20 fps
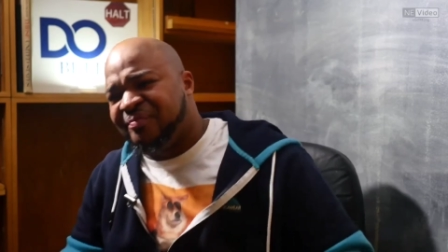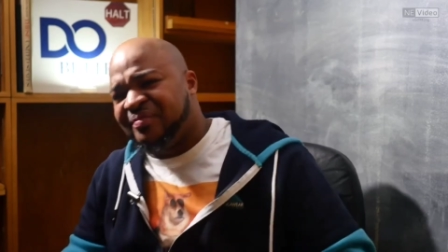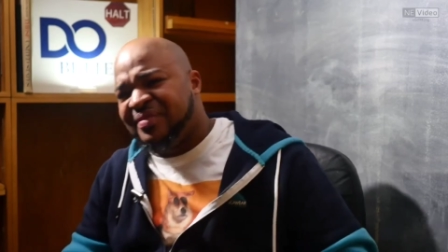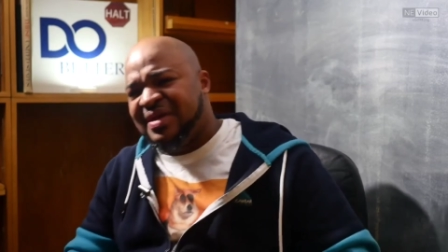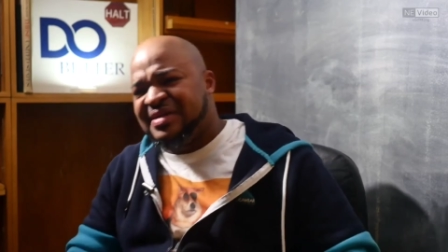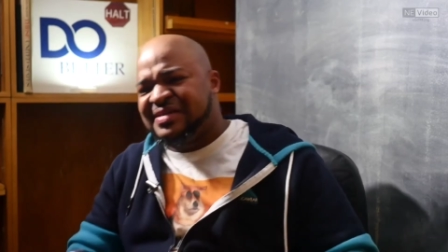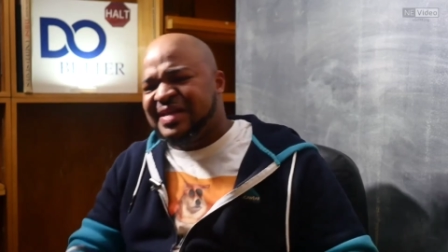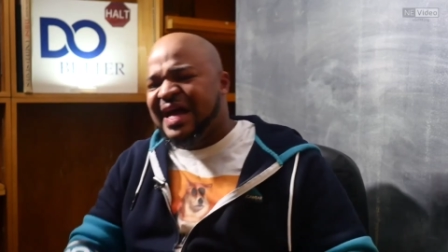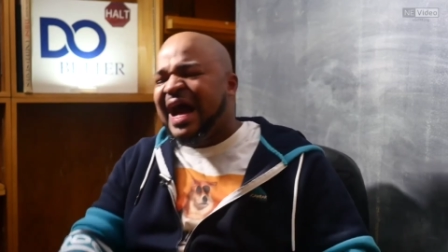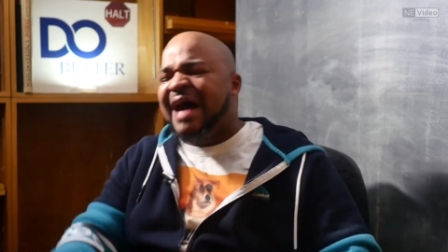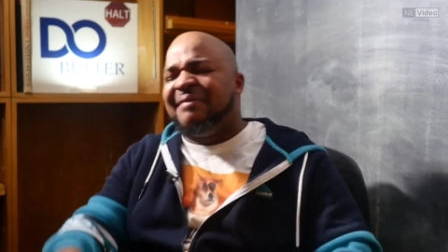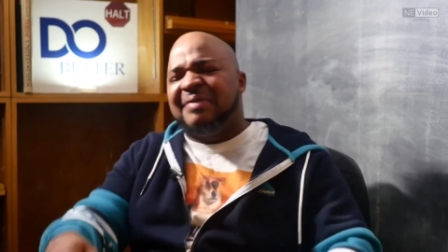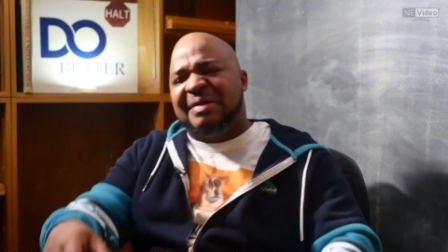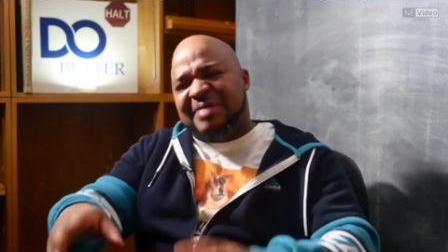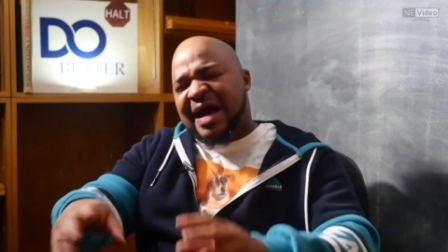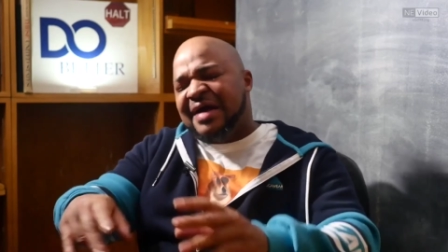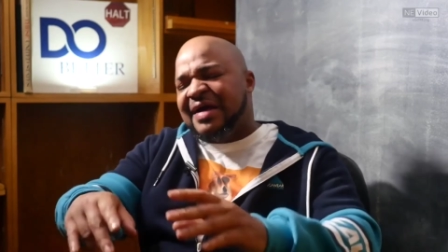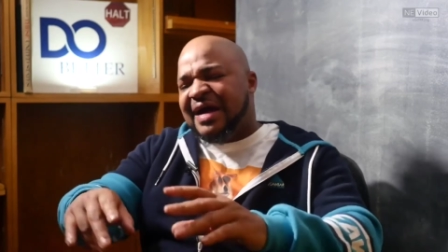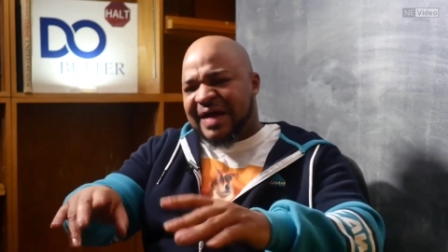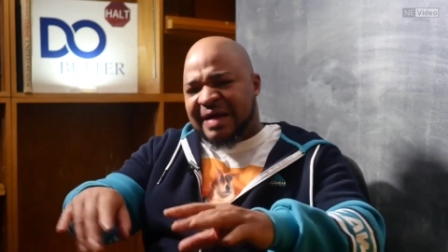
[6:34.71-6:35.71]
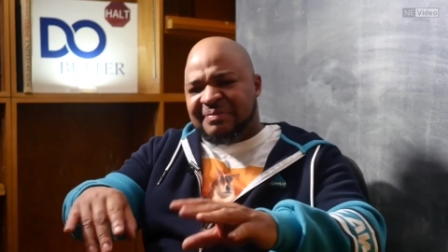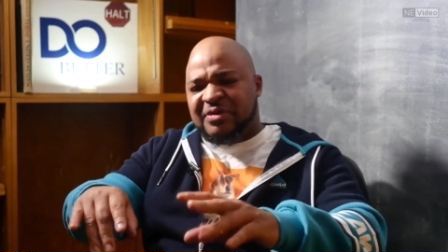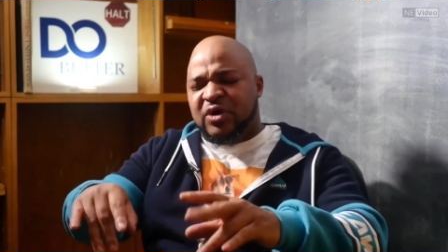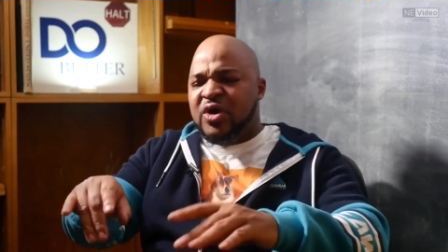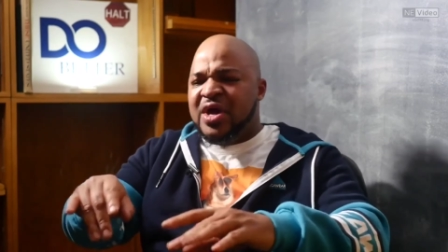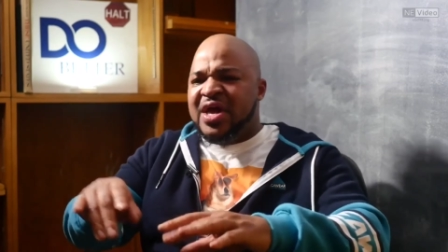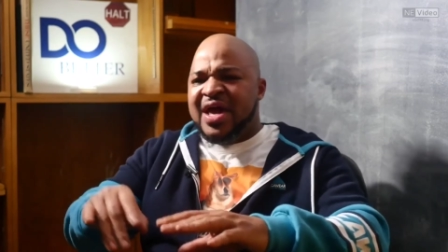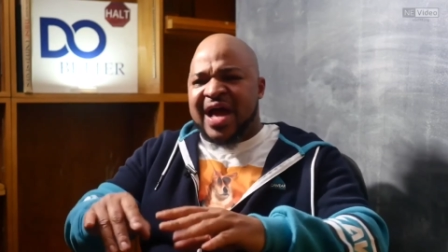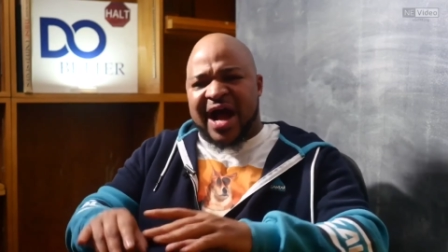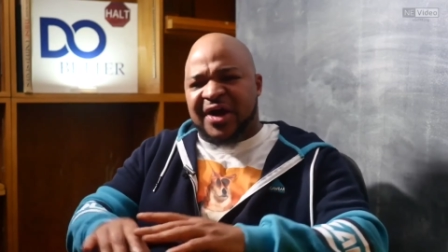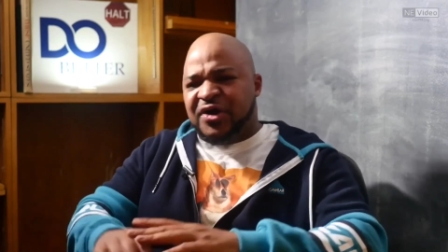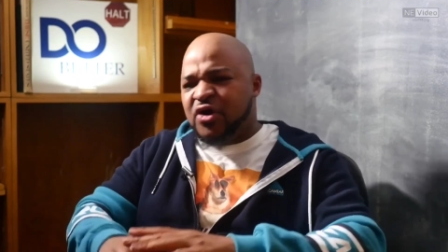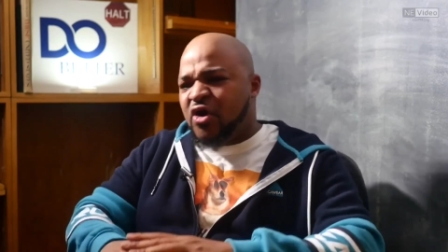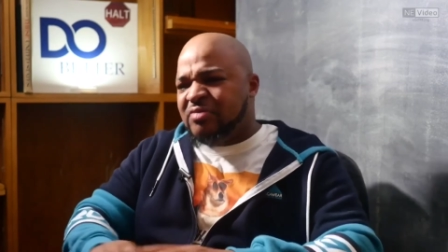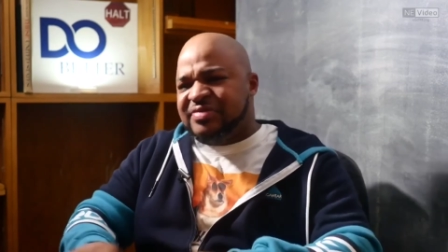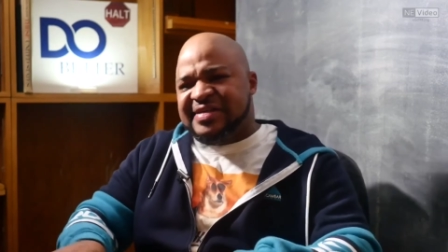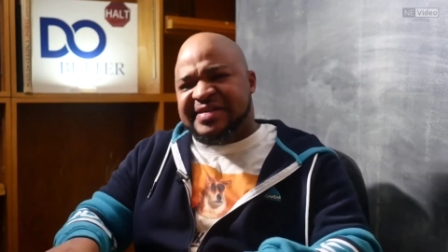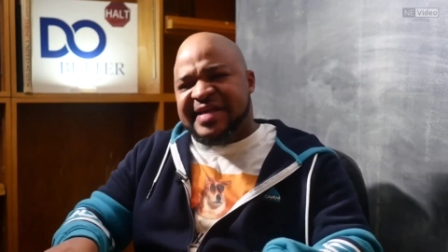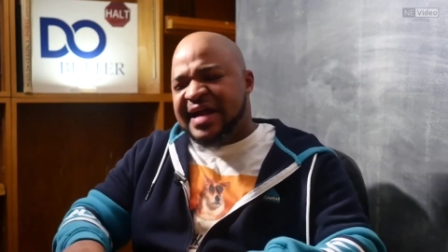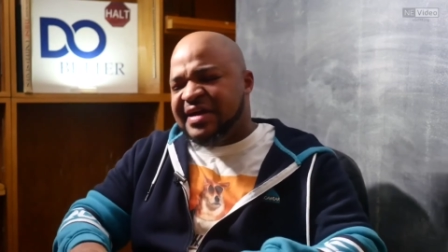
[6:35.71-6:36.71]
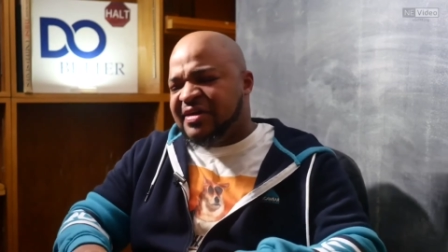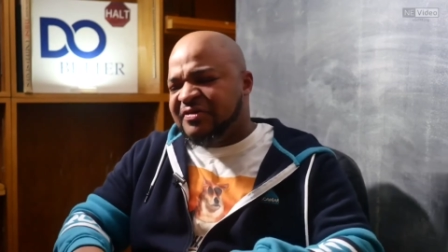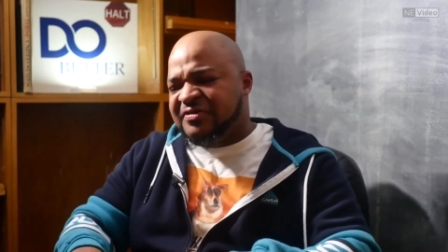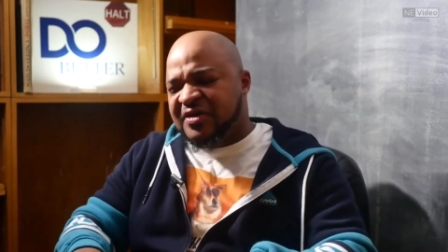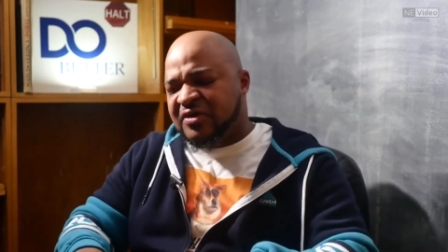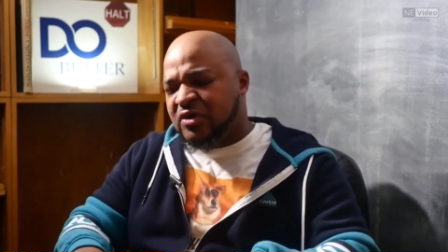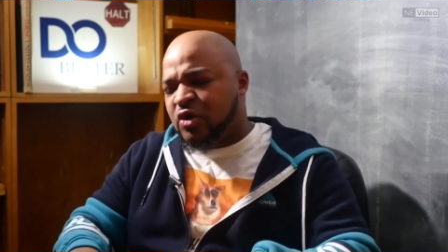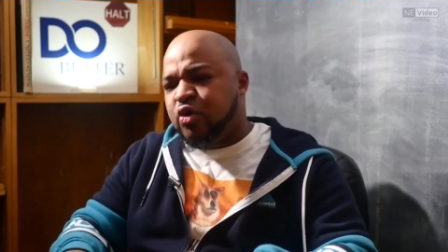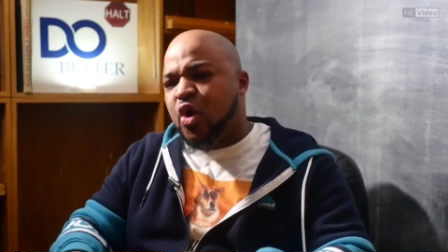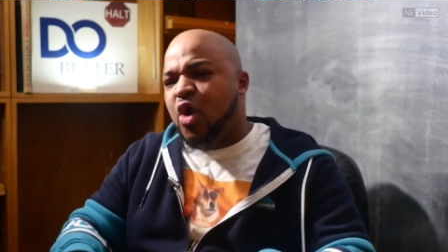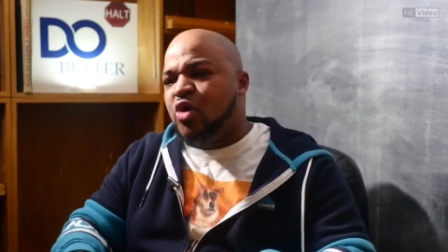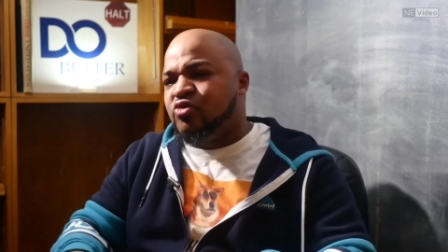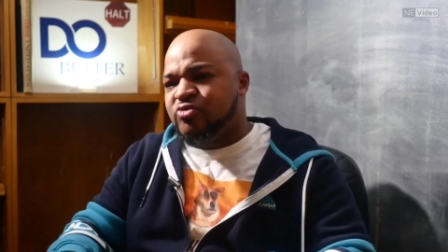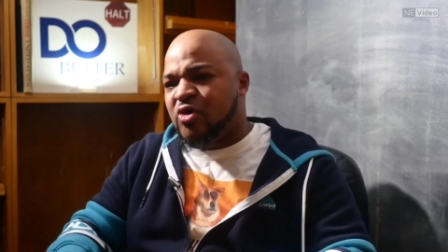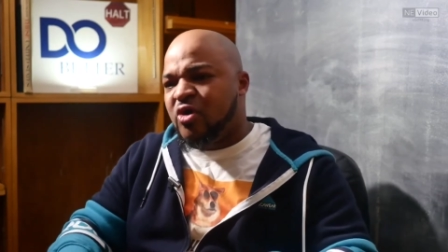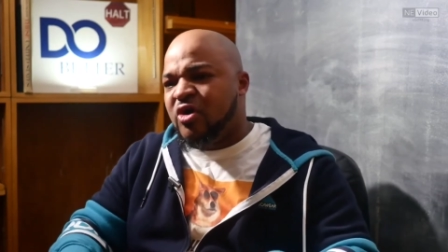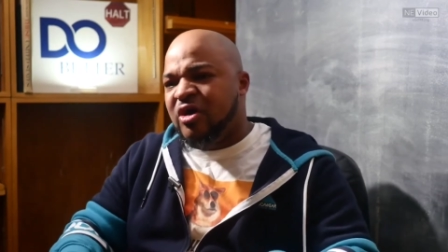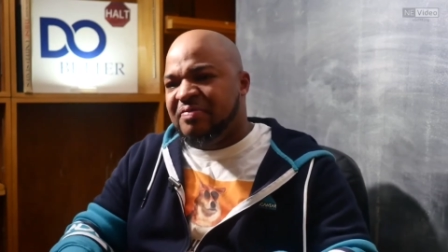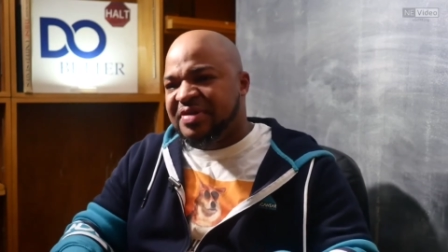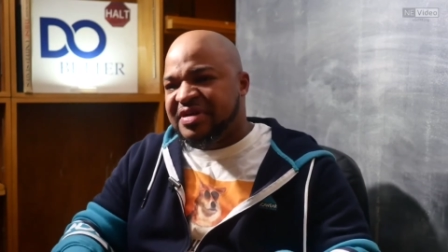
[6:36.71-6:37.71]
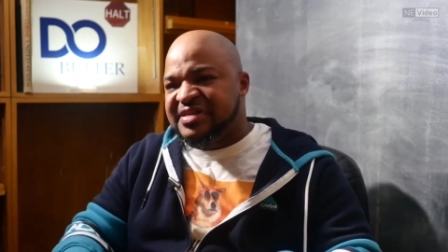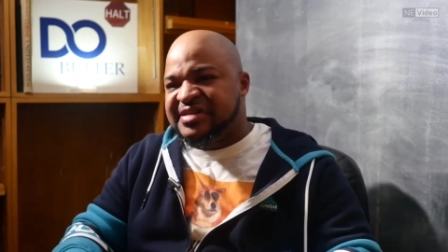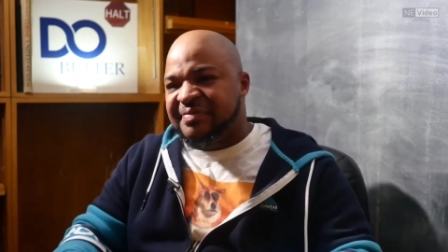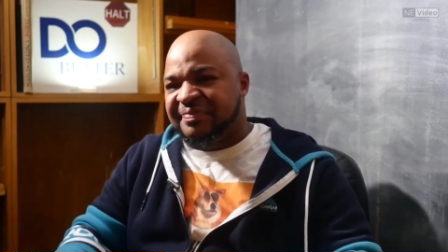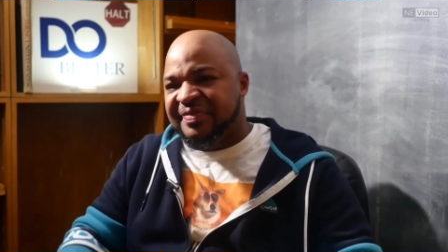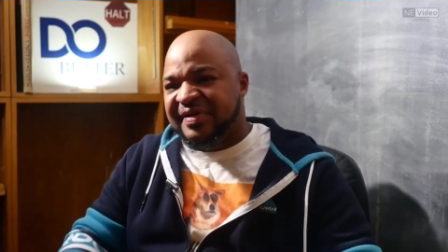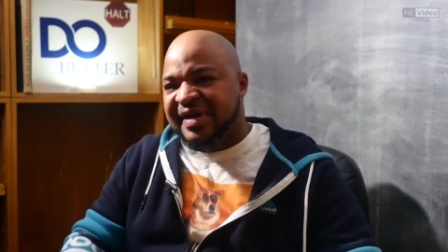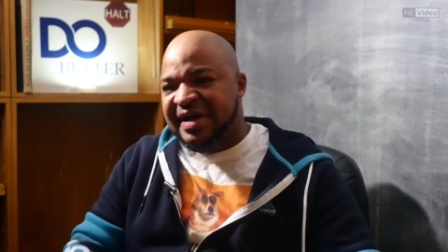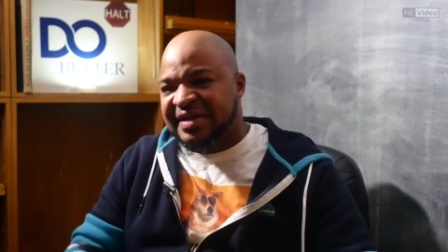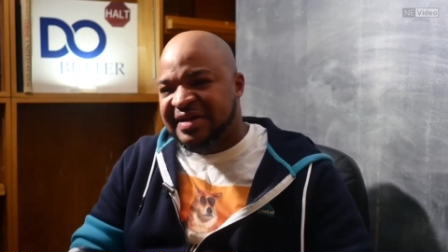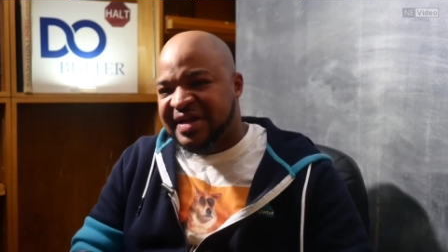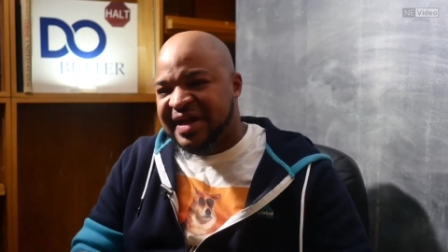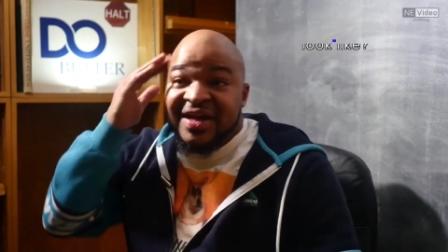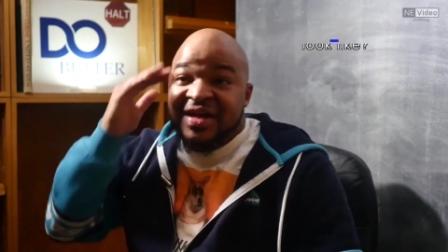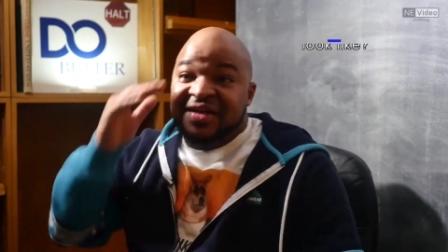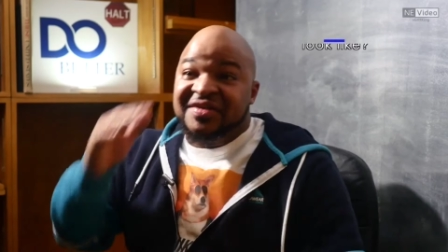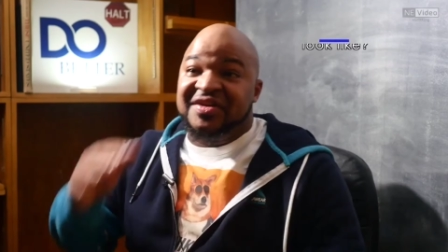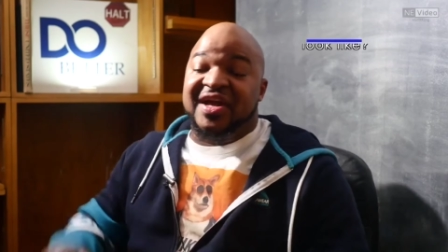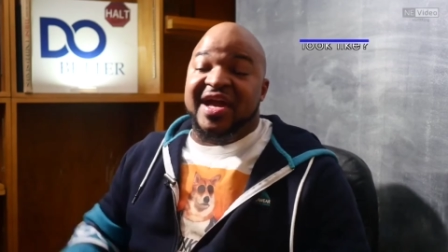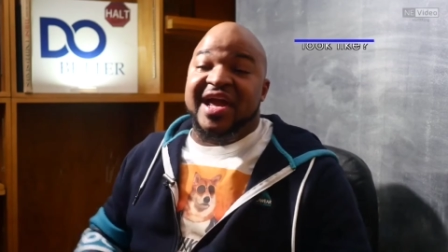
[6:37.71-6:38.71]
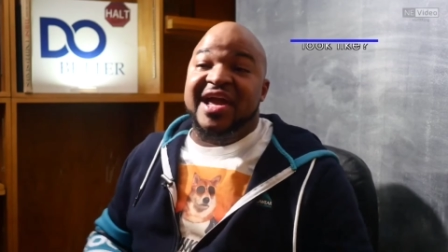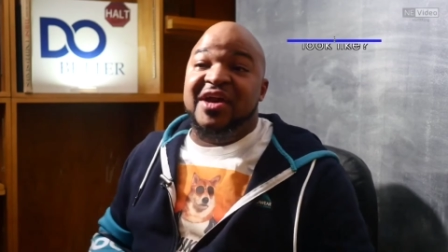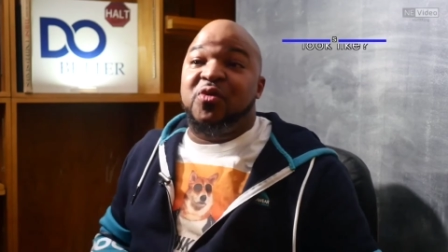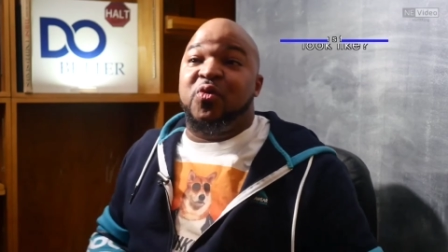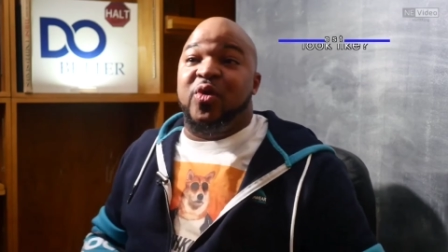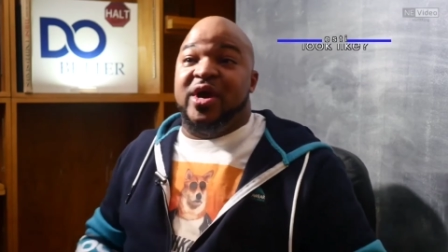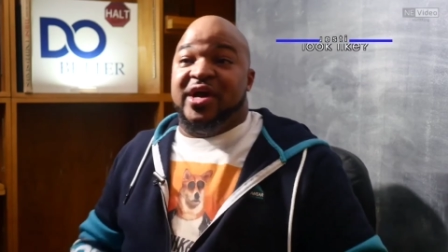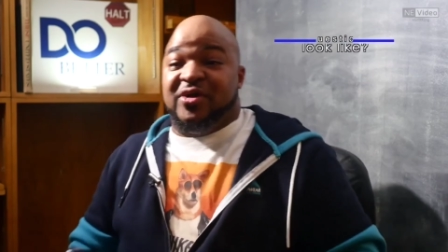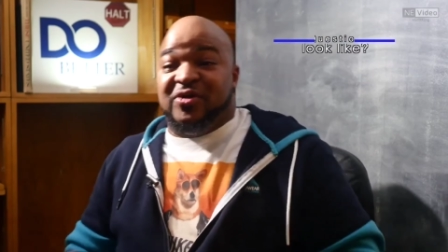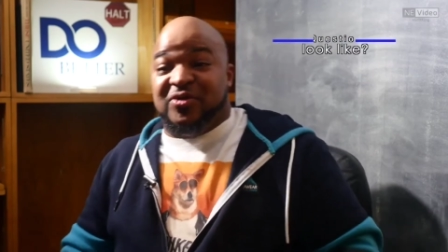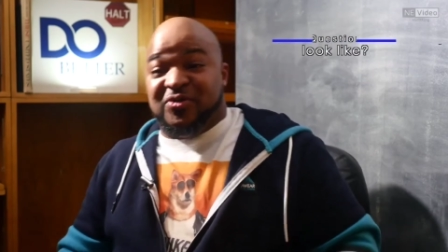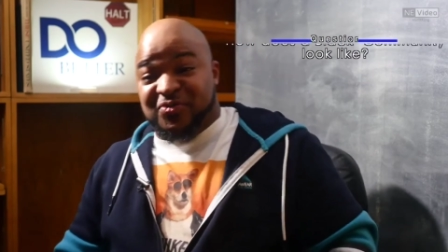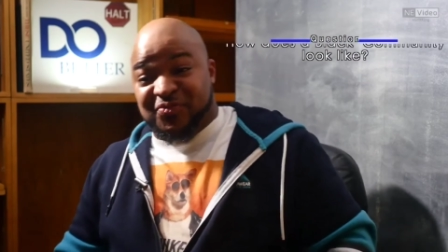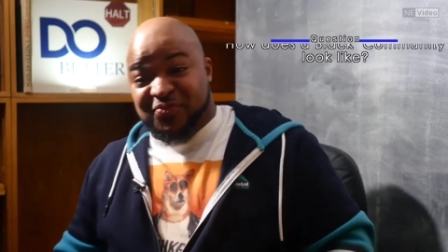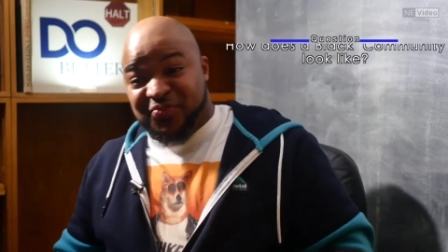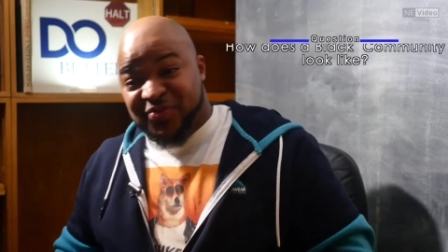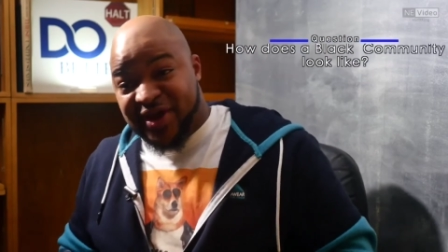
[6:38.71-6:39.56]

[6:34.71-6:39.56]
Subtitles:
Yeah. It's like I know I'm saying the quote wrong, but it's something like that. The Inkwell.